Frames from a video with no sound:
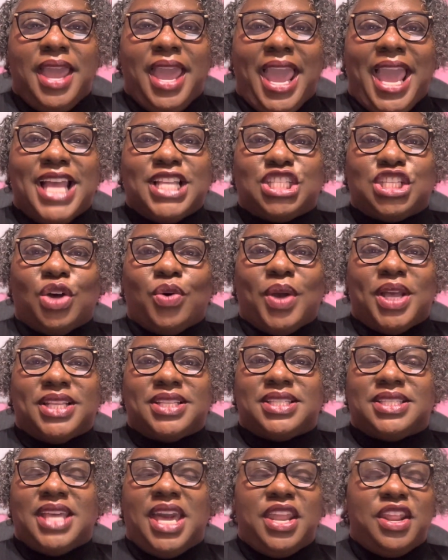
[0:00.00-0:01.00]
And so
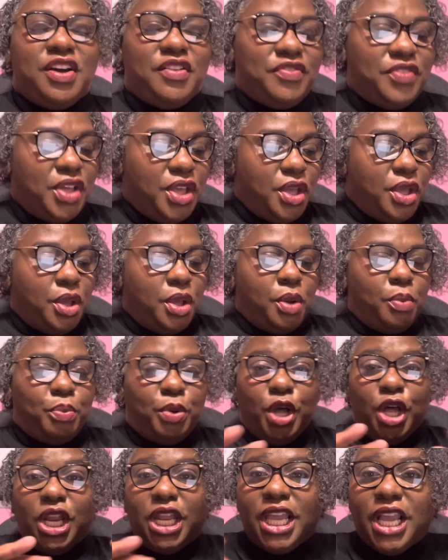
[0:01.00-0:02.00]
instead of
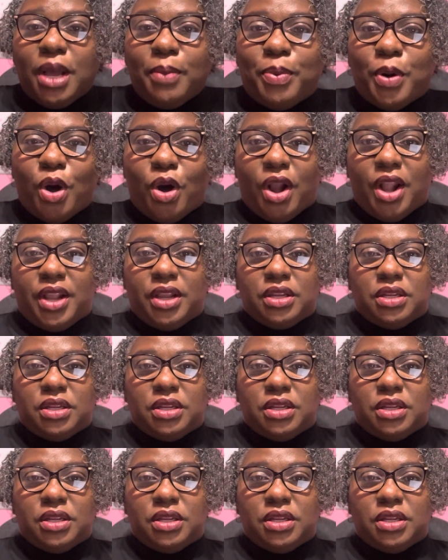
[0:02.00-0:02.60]
pulling apart,